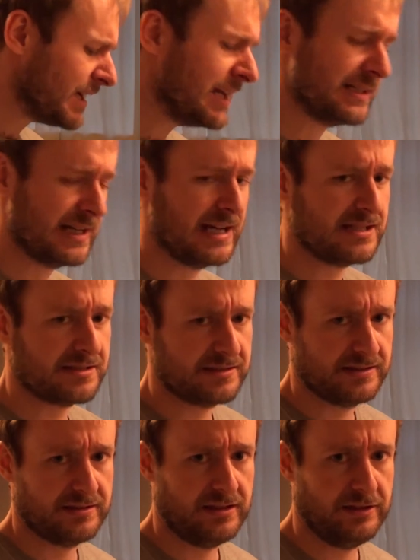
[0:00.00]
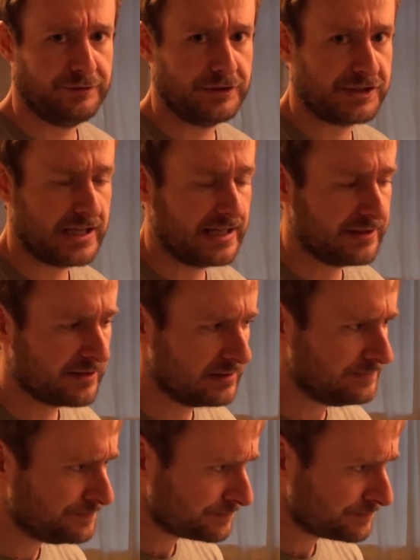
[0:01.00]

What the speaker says: kind of nice for a change.